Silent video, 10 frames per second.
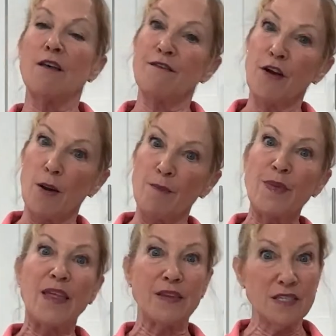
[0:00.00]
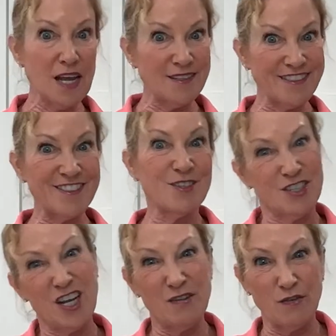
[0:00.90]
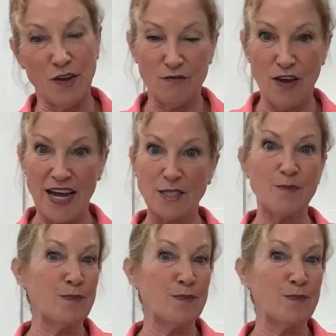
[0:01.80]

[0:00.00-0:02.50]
from the sun. So it's kind of a fun fact.